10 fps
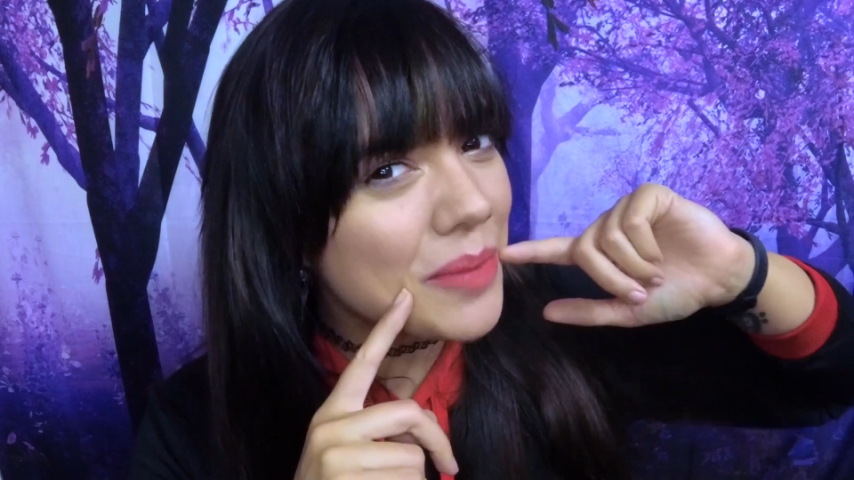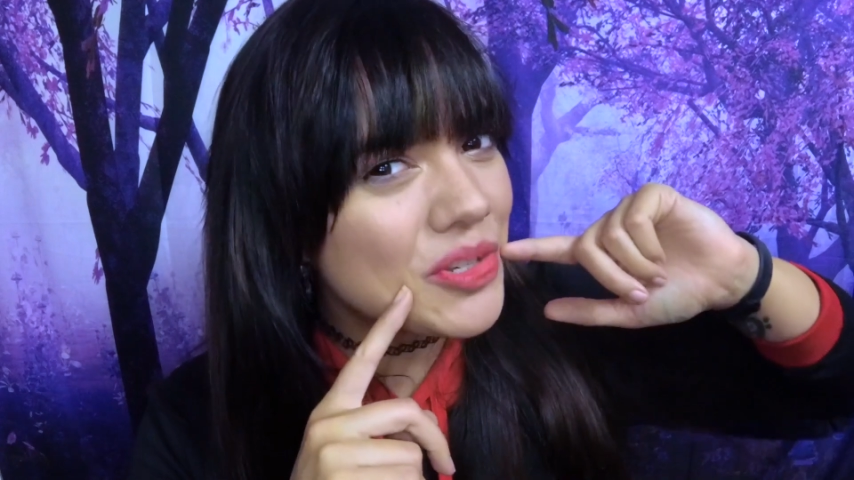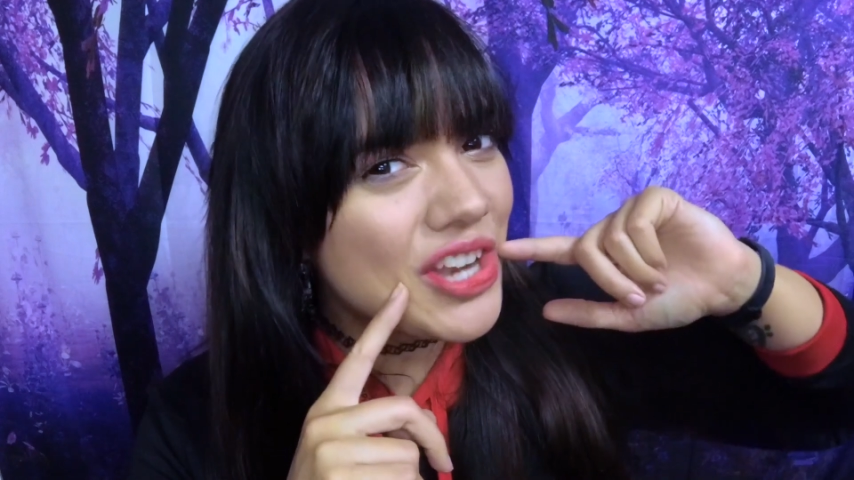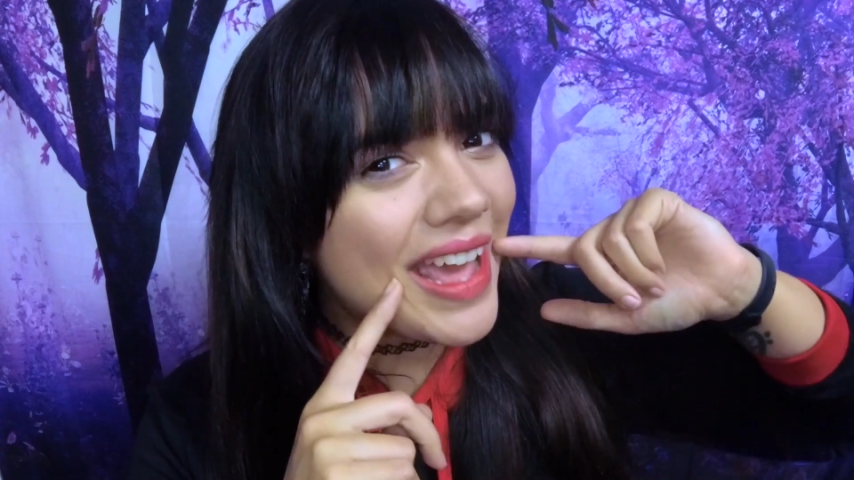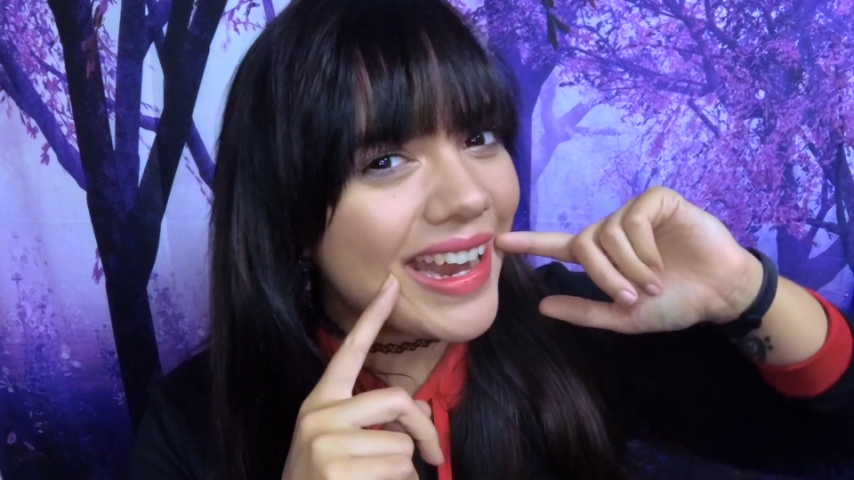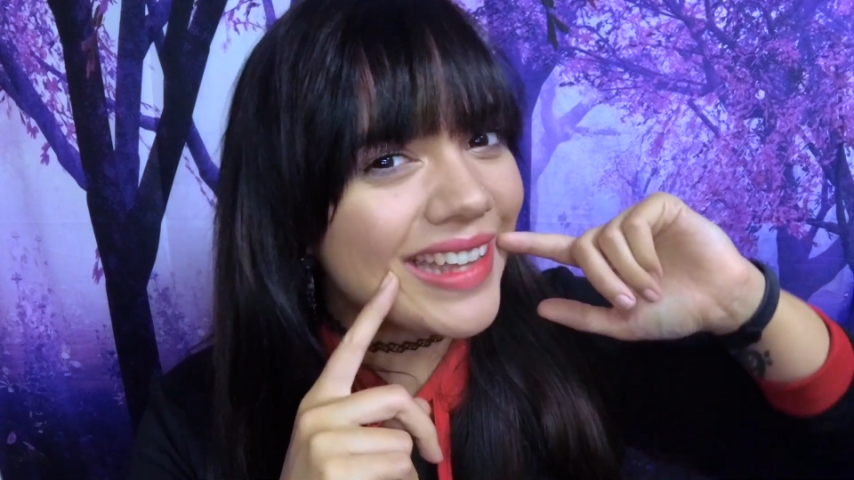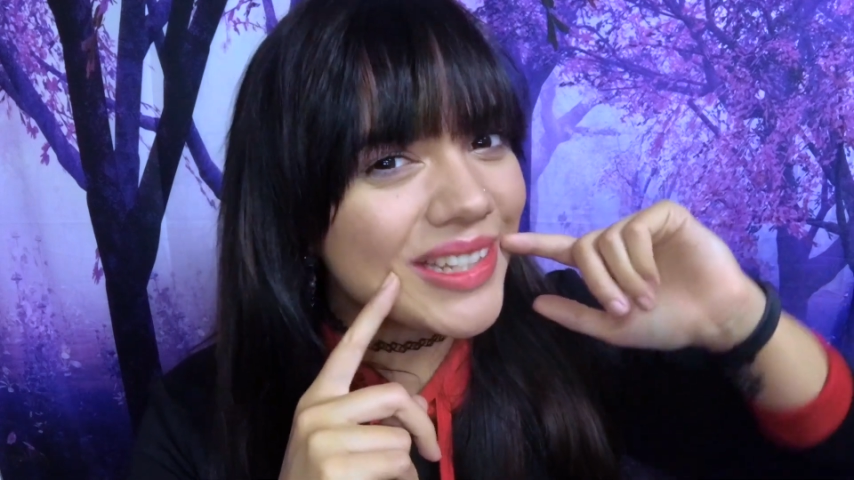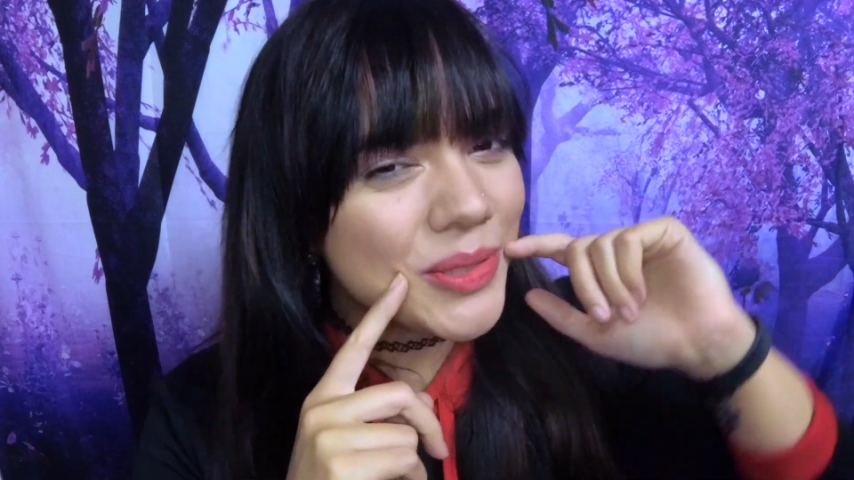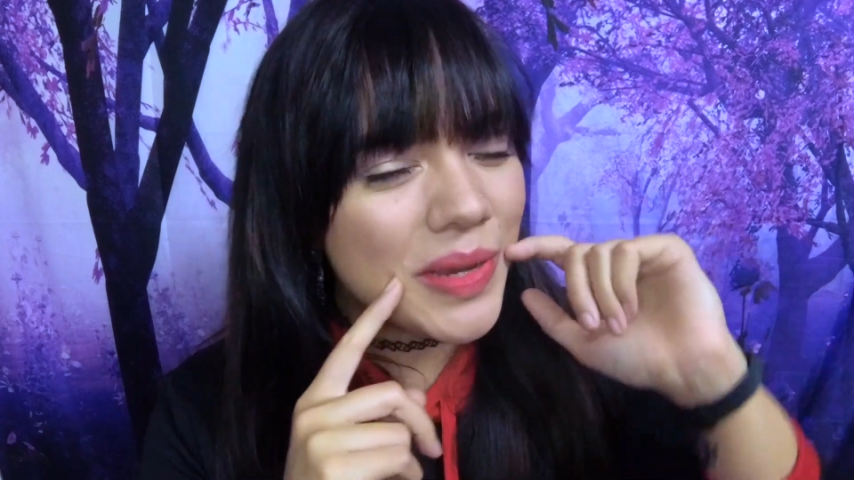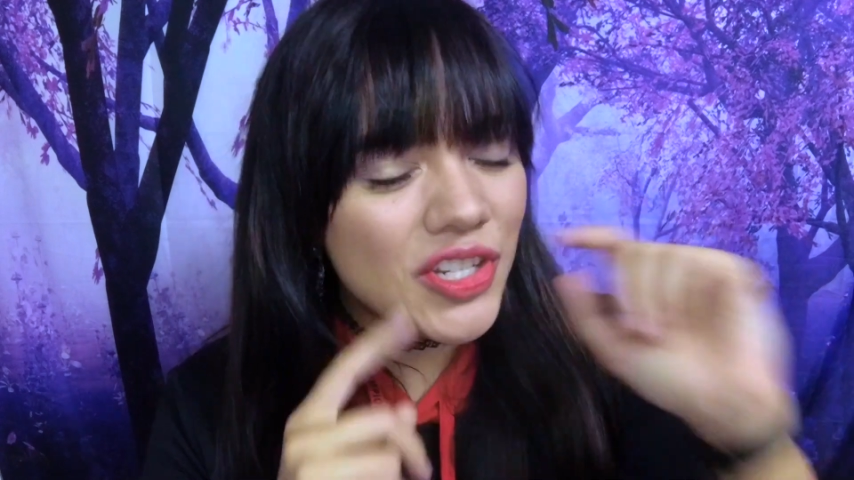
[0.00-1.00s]
I'm Shana
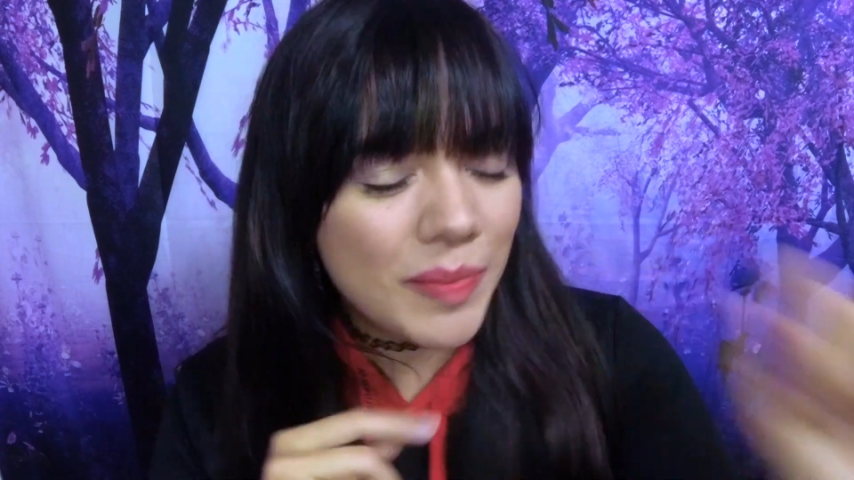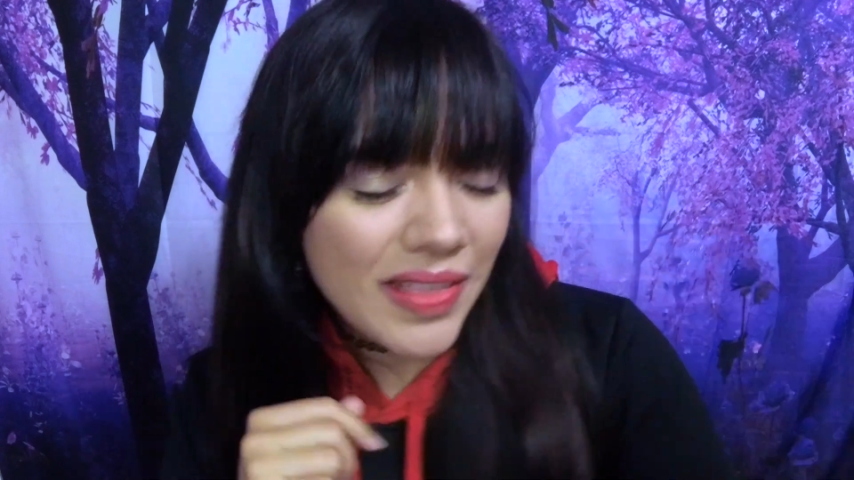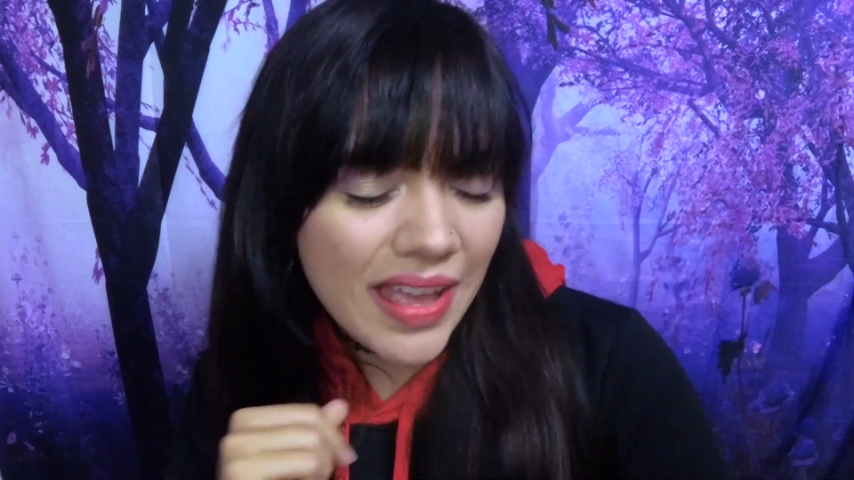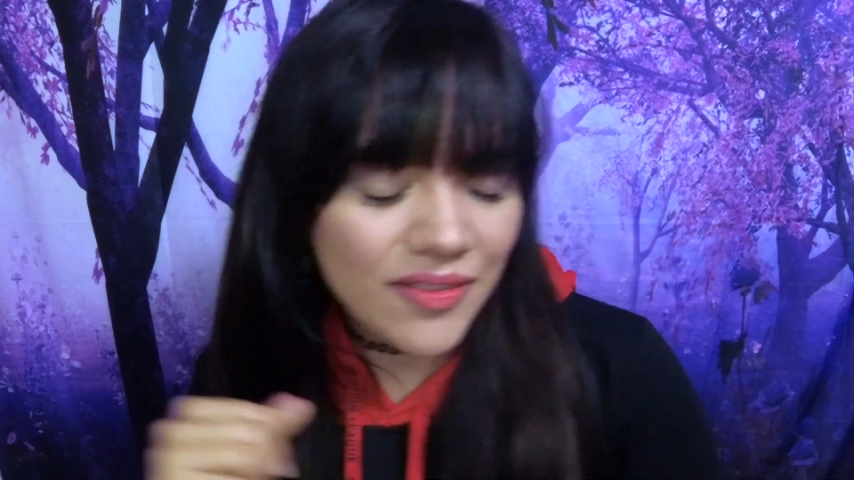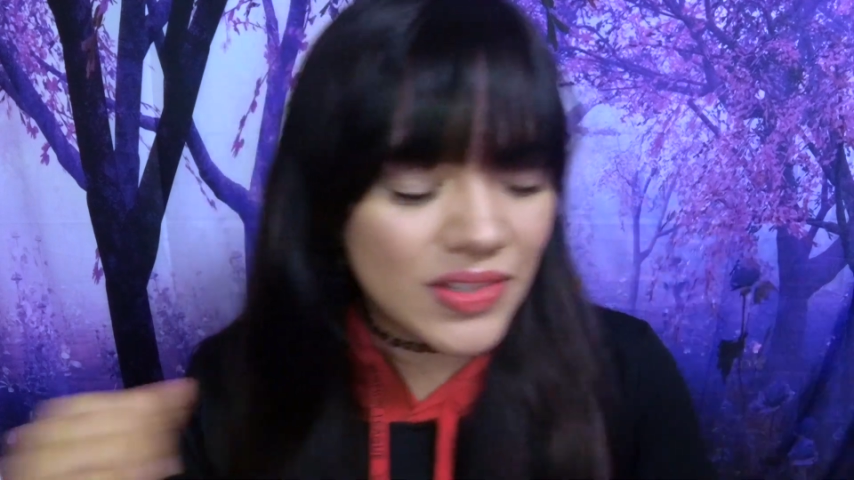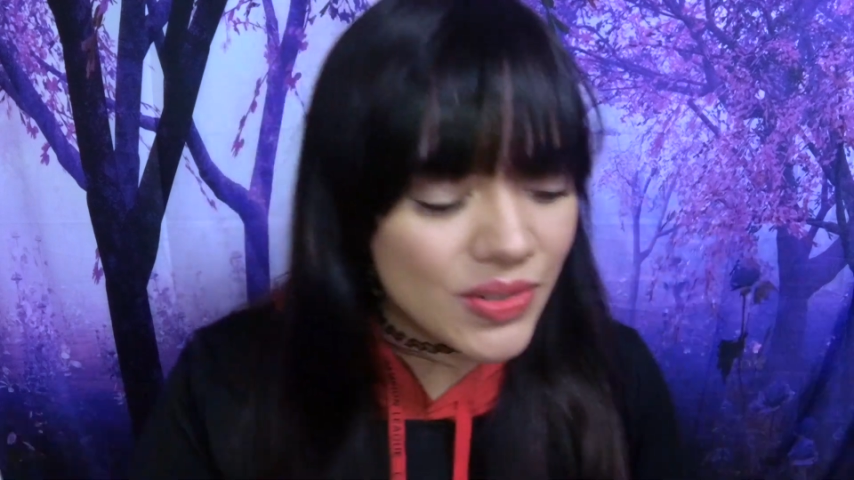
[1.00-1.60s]
and this is why I share my life